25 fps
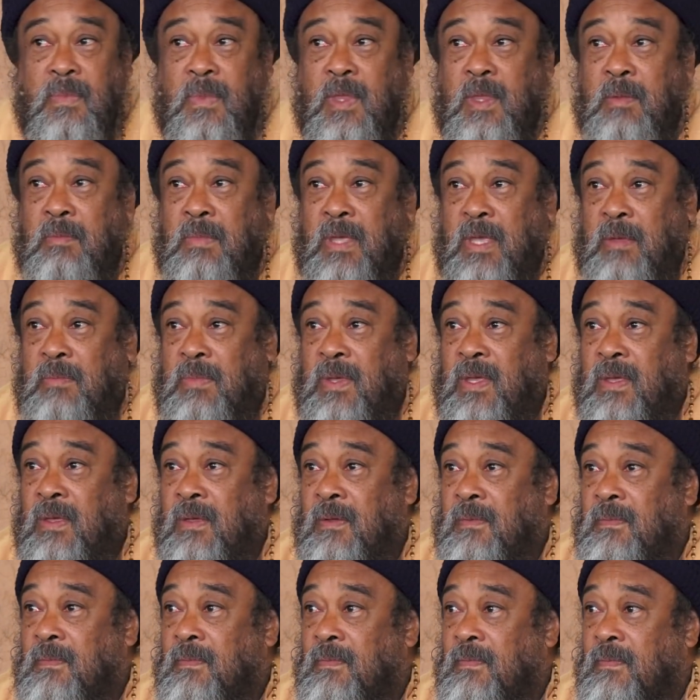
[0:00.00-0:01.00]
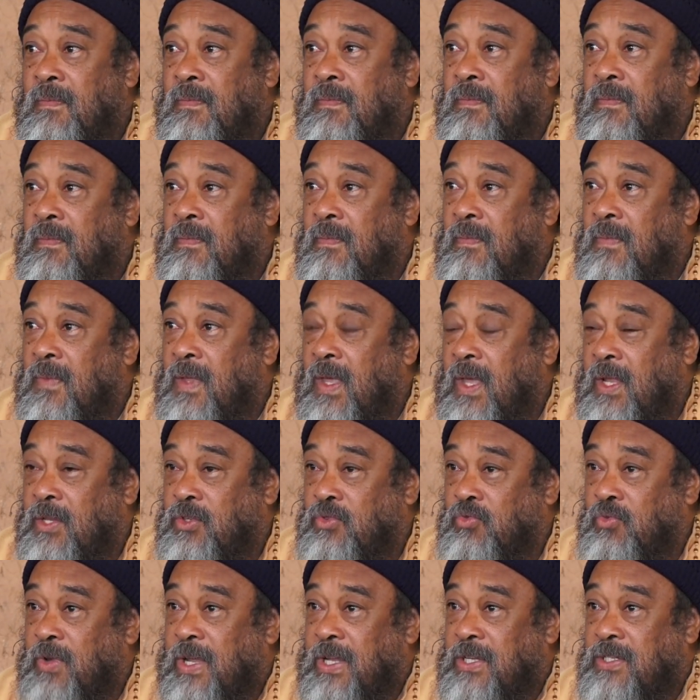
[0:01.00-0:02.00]
Maybe
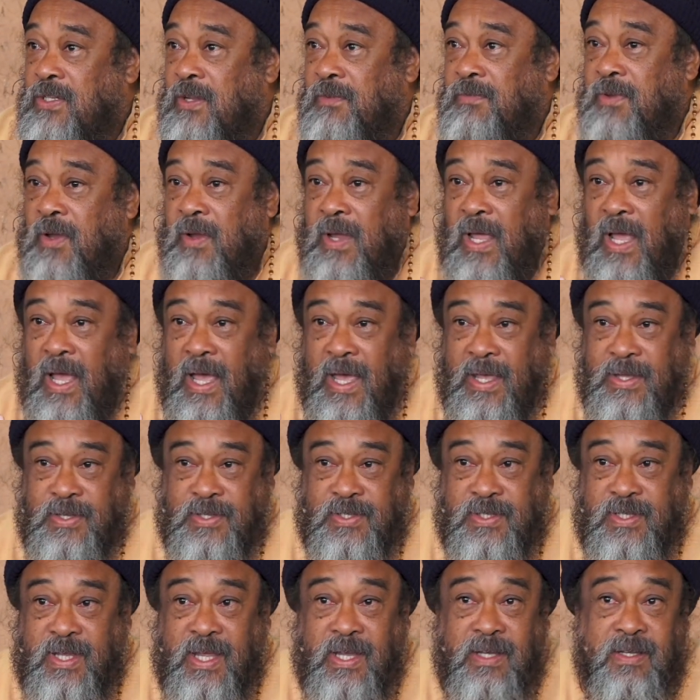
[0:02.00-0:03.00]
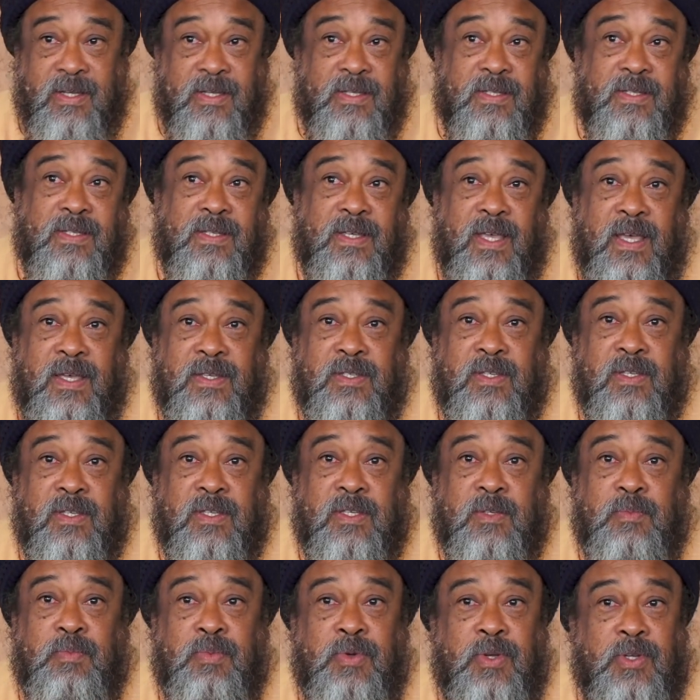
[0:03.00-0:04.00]
it's reached a very high status as a
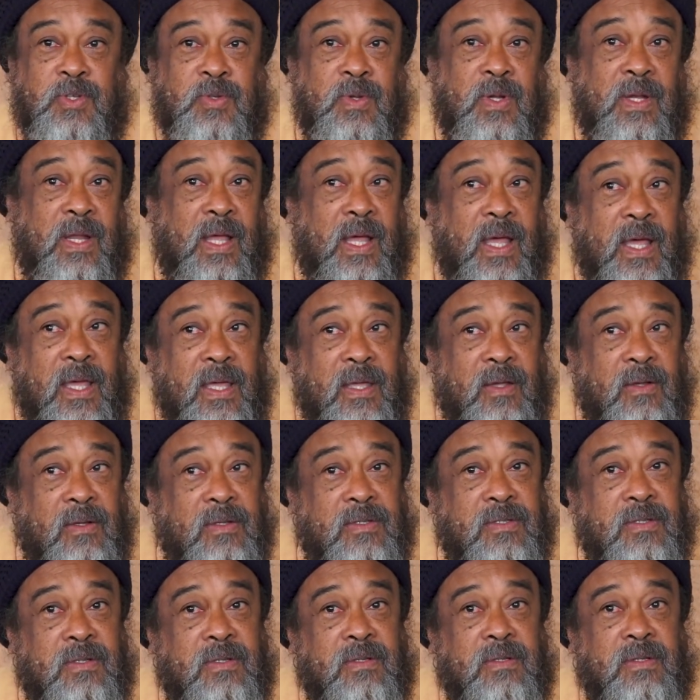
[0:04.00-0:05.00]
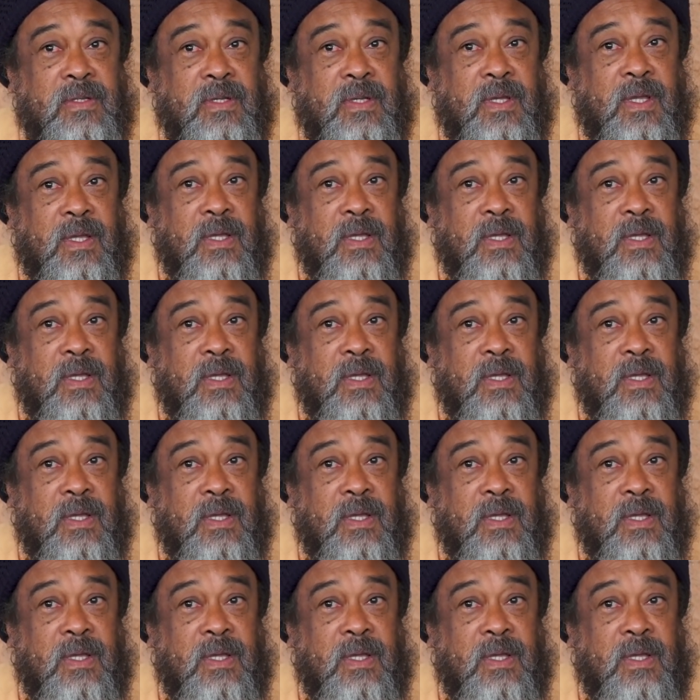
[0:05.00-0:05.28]
spiritual I also.